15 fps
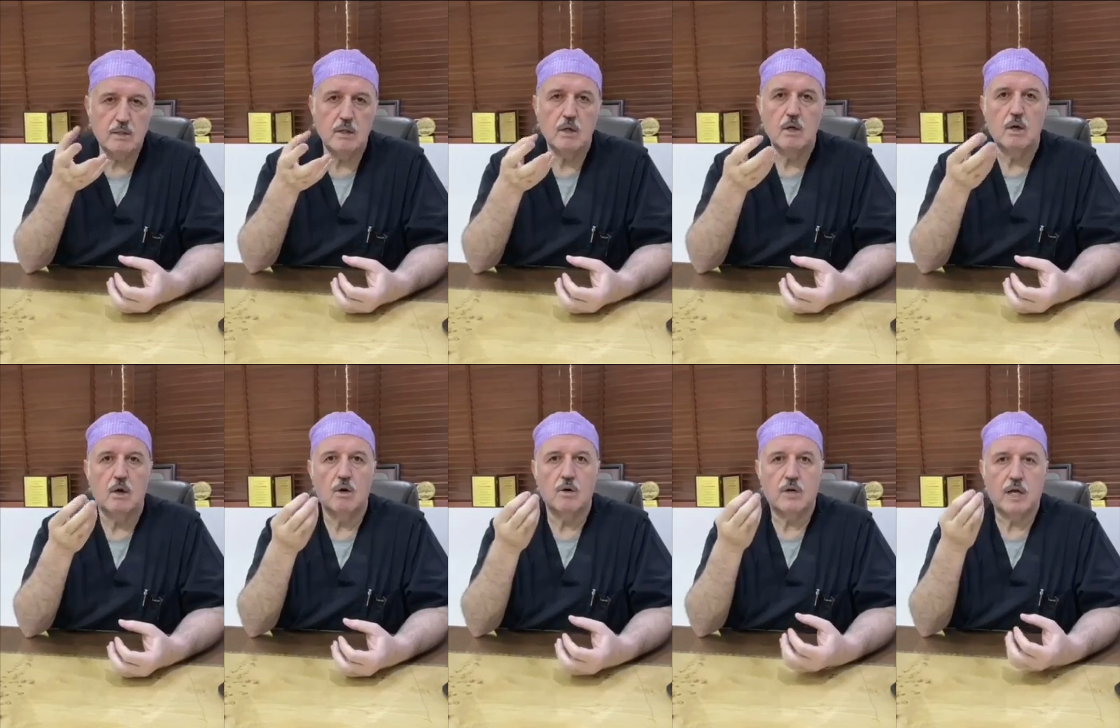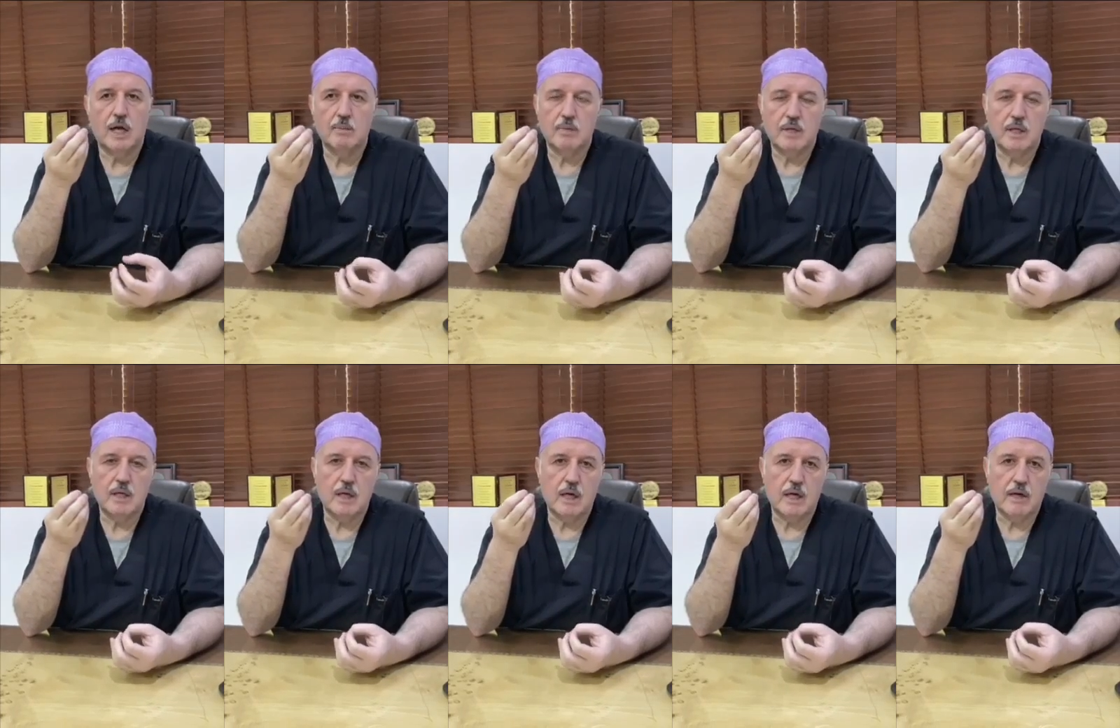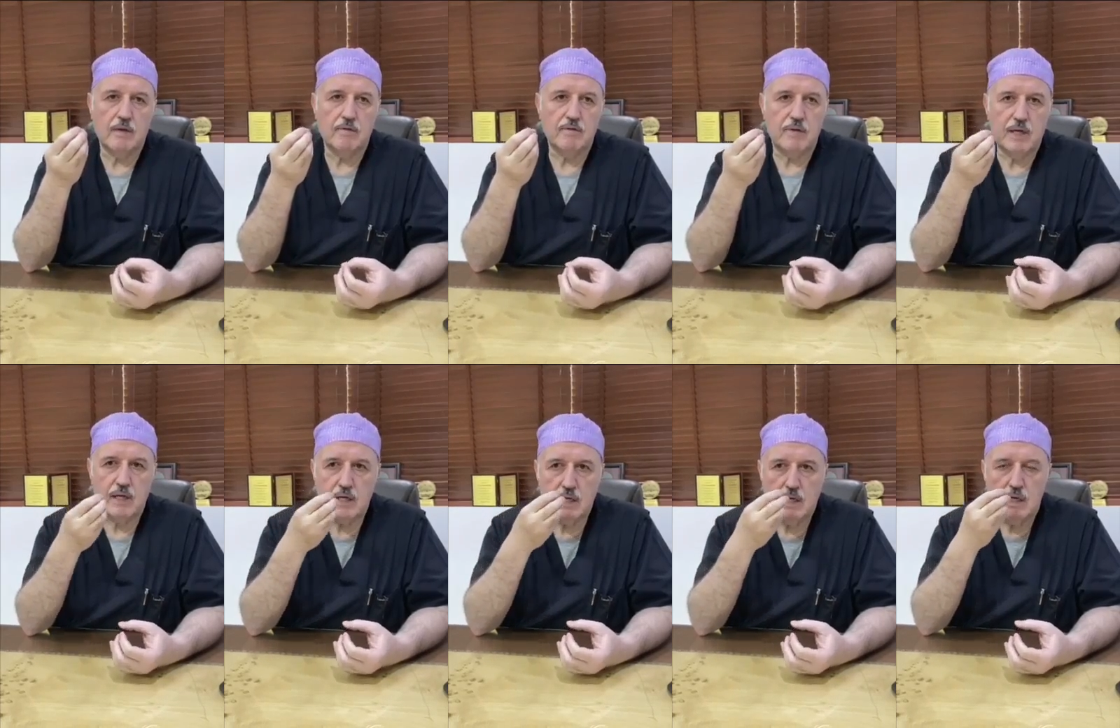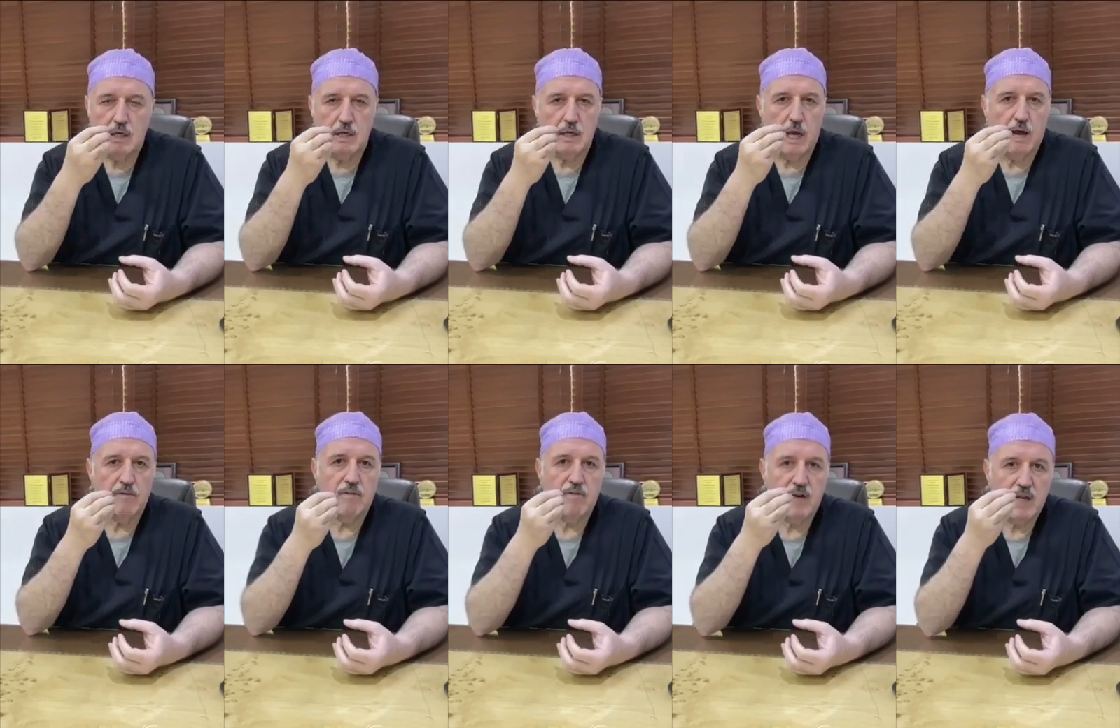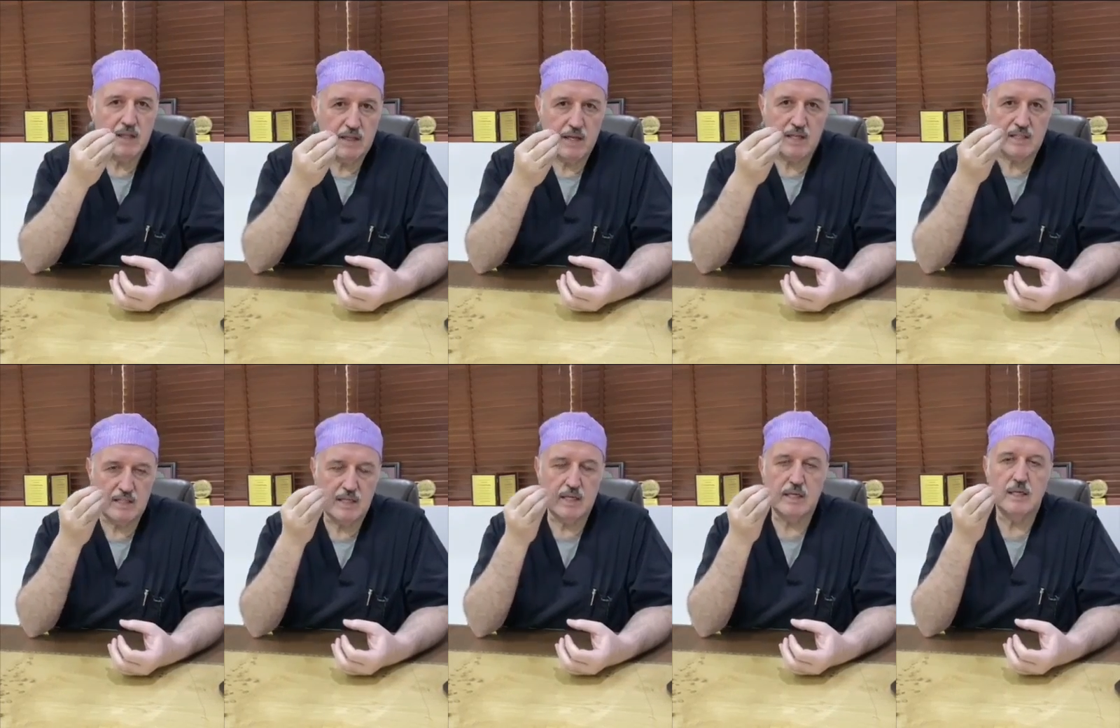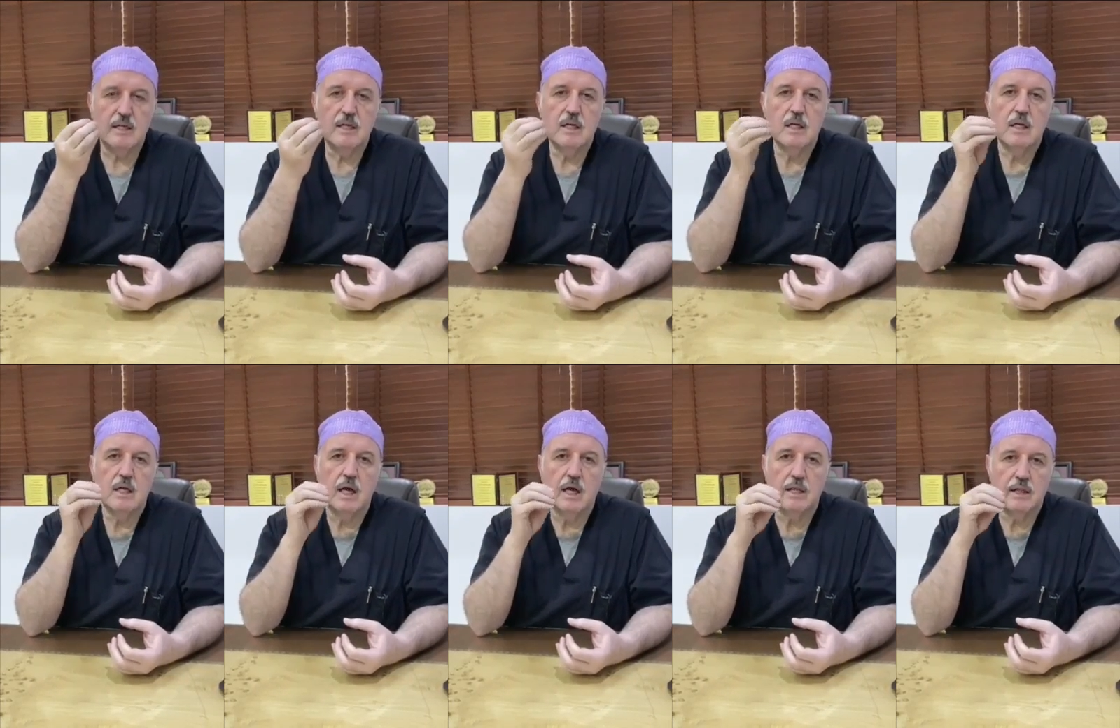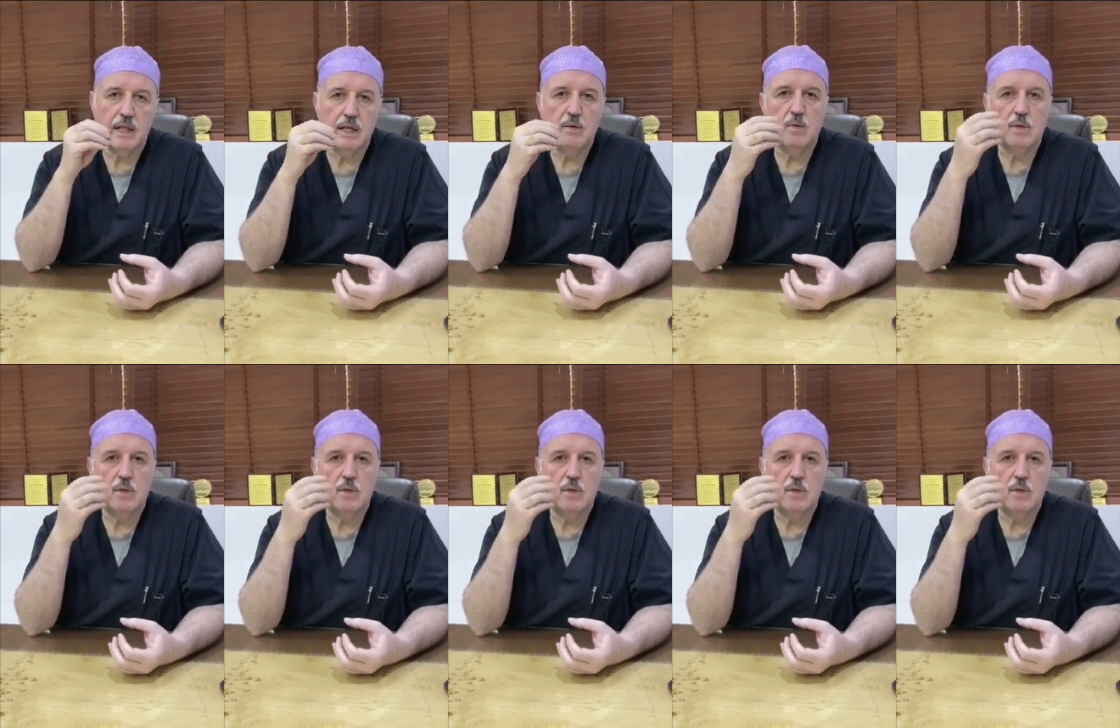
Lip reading: or can be have a very thick skin. And then what